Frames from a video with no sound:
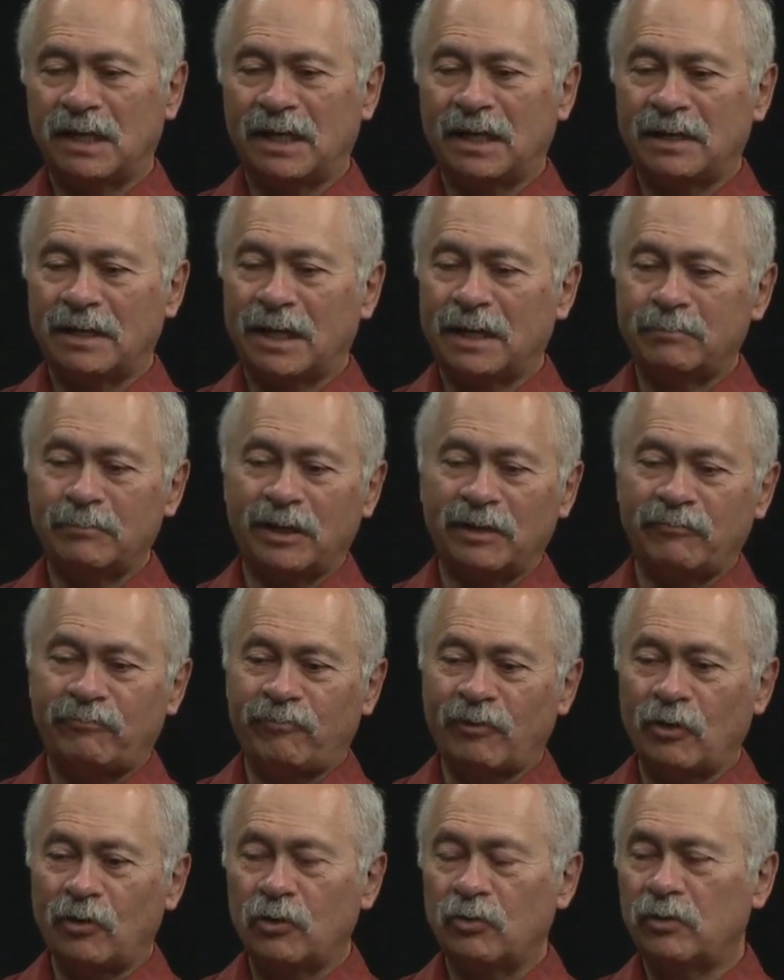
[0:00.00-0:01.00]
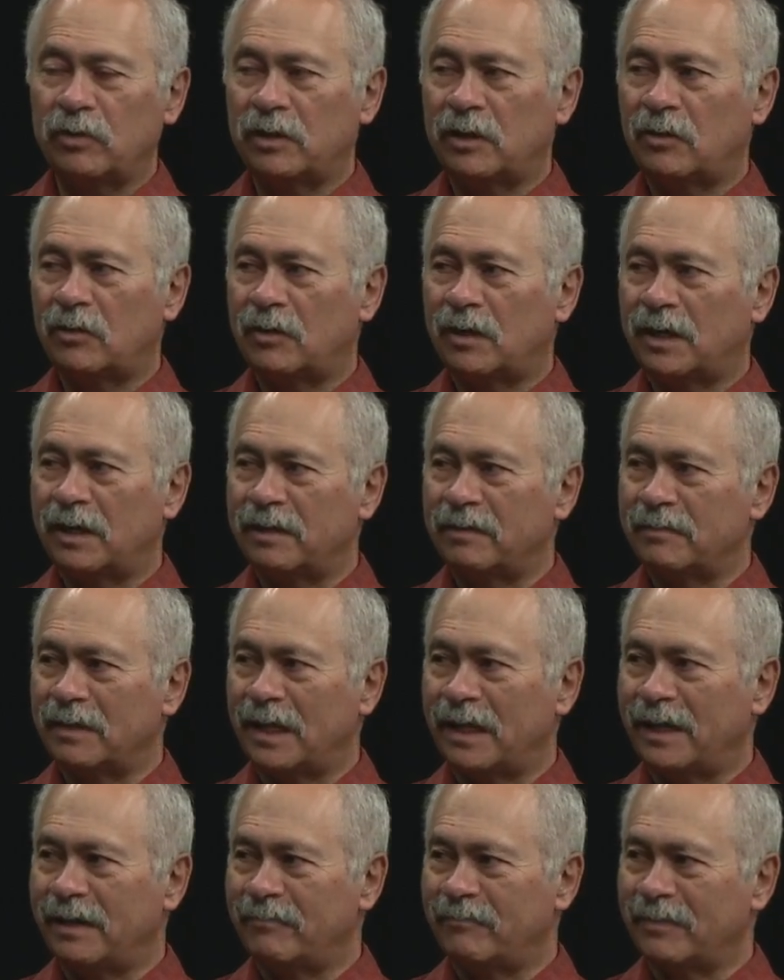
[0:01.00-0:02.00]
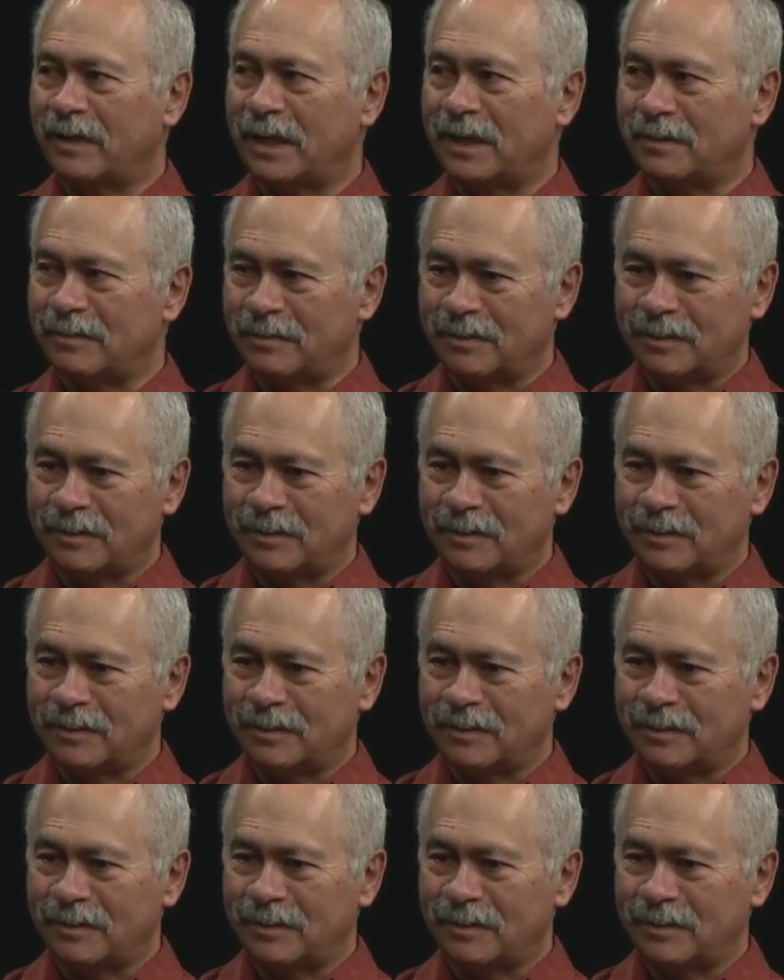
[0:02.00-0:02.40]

on my phone, or I have got